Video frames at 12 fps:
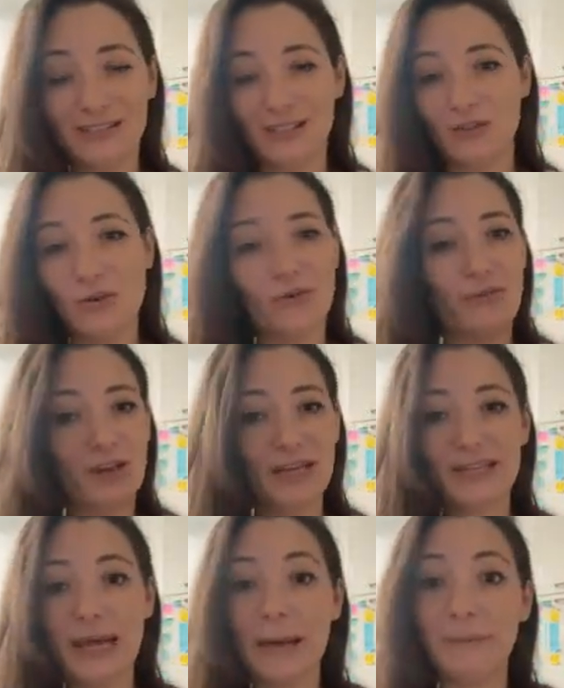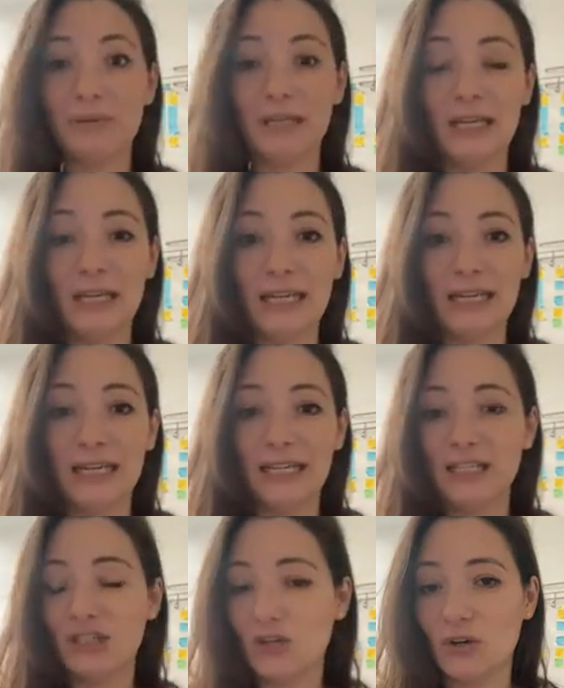there's no face happening,
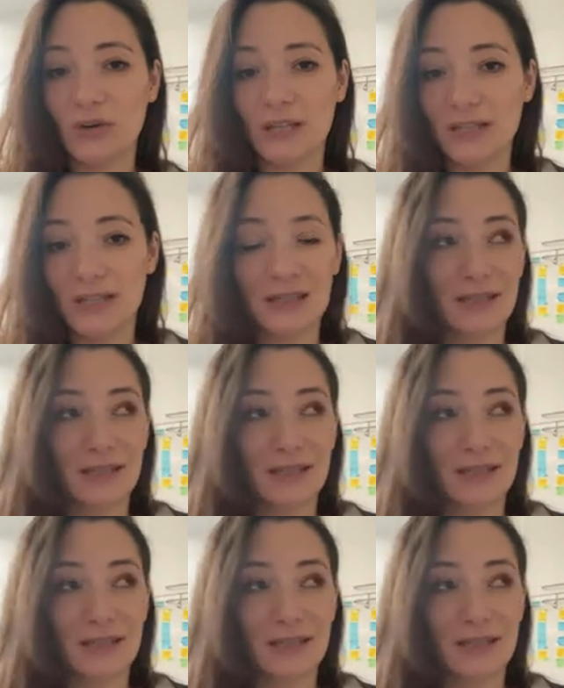in